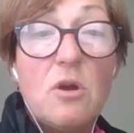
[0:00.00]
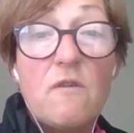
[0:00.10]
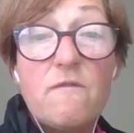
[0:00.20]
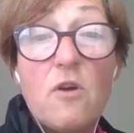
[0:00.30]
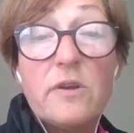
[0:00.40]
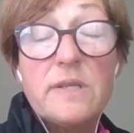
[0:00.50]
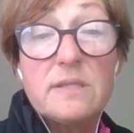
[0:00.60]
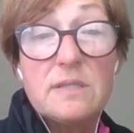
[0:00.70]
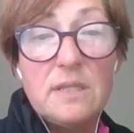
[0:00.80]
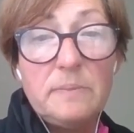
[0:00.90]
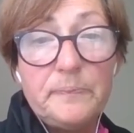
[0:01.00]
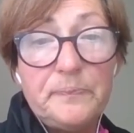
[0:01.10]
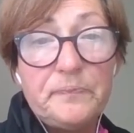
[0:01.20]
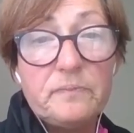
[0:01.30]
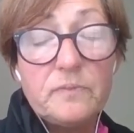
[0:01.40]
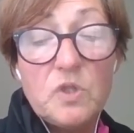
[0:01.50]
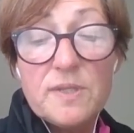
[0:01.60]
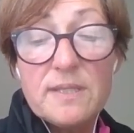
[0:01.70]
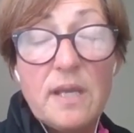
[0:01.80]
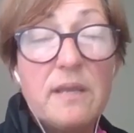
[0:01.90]
of honesty to
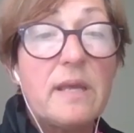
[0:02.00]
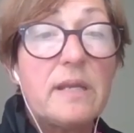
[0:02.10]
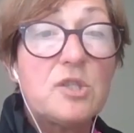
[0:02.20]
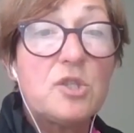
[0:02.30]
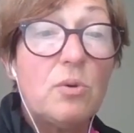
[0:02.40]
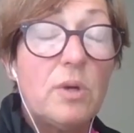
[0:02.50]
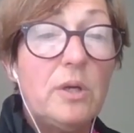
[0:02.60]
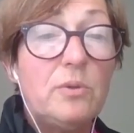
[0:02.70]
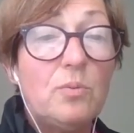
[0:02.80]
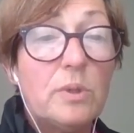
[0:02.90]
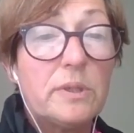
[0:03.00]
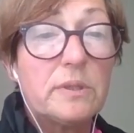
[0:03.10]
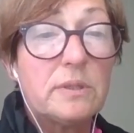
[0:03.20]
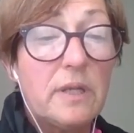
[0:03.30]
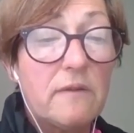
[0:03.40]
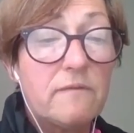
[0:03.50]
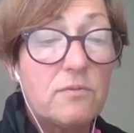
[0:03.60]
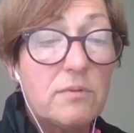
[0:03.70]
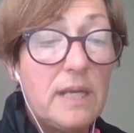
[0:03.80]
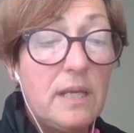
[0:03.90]
say that it's your own work. And I've
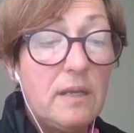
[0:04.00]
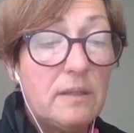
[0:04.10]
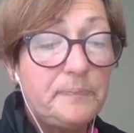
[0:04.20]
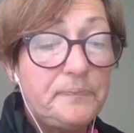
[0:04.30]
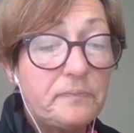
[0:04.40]
already,